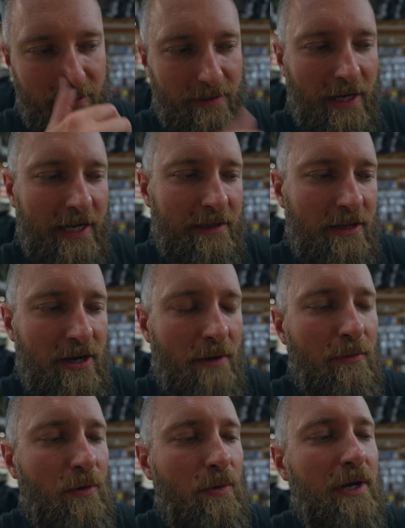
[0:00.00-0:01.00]
The
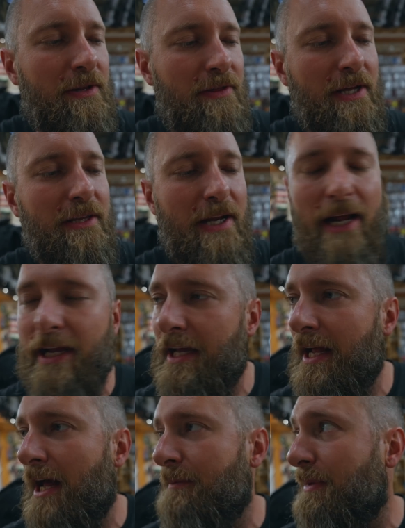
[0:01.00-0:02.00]
number one thing that I get
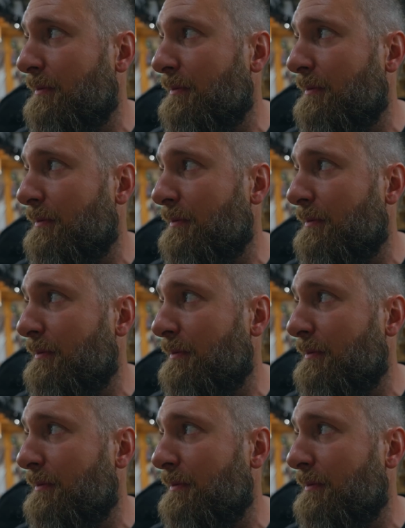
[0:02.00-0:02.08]
out of